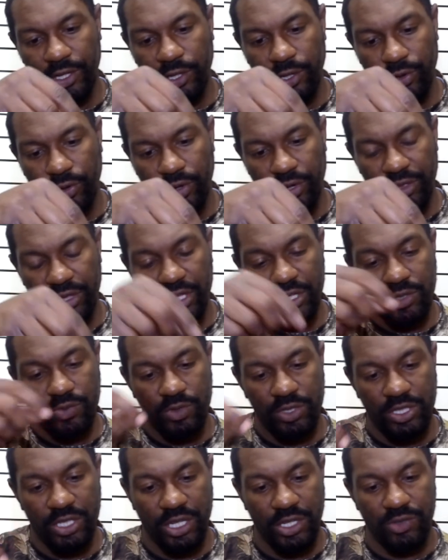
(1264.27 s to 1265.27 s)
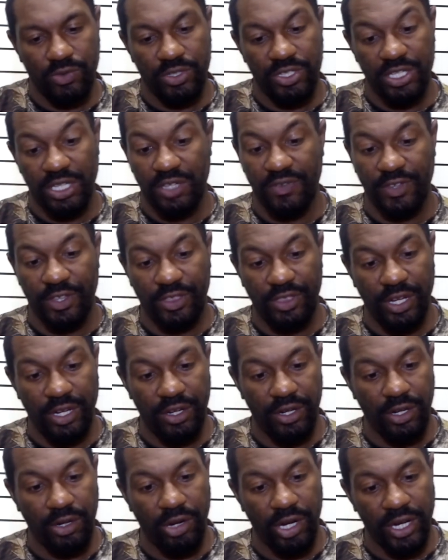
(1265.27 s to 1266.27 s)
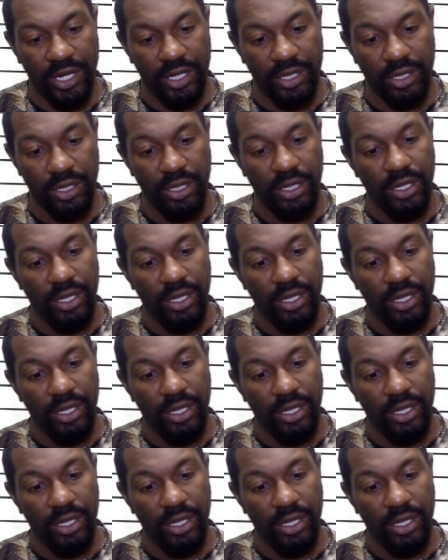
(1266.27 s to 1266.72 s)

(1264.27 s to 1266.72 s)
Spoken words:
lure. This one says receive a Thunder Cricket